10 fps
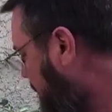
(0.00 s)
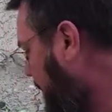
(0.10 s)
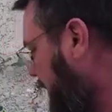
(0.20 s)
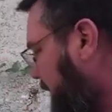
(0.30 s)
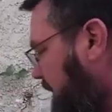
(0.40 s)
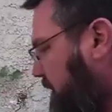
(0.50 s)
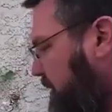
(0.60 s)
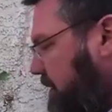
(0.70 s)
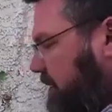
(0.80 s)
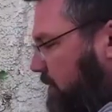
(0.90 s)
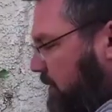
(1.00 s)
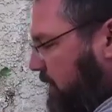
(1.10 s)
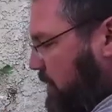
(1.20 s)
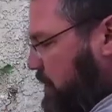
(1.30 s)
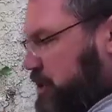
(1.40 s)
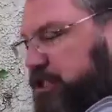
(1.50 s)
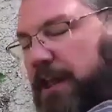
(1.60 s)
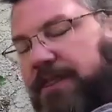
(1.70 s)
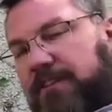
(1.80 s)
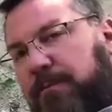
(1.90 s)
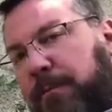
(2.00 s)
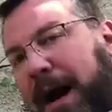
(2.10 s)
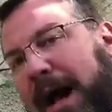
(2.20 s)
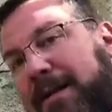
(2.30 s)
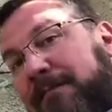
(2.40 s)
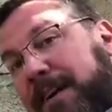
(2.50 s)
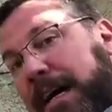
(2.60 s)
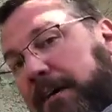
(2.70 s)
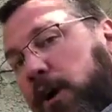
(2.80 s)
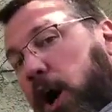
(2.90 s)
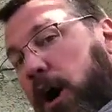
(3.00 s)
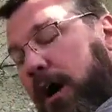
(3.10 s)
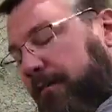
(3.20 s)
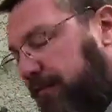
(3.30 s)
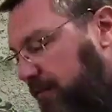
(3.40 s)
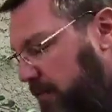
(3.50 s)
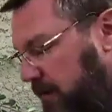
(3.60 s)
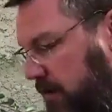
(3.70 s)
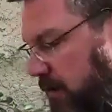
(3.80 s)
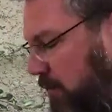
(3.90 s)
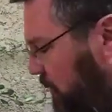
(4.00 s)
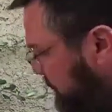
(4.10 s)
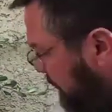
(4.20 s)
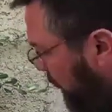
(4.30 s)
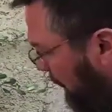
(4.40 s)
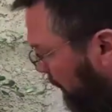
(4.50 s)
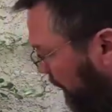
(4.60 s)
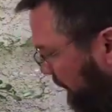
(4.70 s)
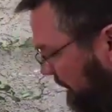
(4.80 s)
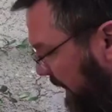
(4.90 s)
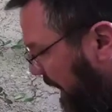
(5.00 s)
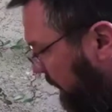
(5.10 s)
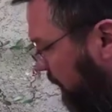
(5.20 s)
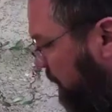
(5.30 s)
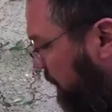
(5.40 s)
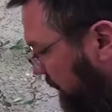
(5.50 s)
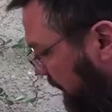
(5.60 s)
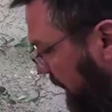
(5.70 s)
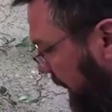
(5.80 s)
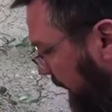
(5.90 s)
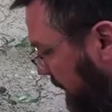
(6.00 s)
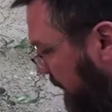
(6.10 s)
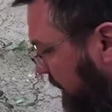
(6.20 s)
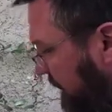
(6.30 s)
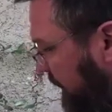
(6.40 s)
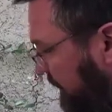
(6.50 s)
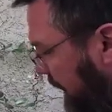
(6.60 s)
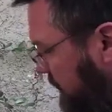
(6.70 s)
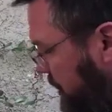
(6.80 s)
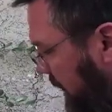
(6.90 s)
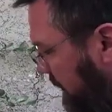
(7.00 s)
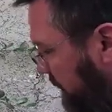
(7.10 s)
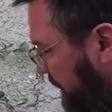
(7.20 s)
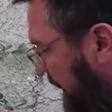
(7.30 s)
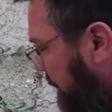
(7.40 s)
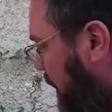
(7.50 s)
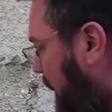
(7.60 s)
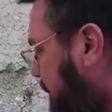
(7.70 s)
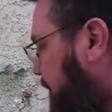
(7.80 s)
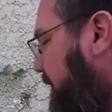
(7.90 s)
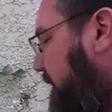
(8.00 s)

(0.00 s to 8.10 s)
and shut this bottom valve off, which is going perpendicular to the line. That's shutting this valve off.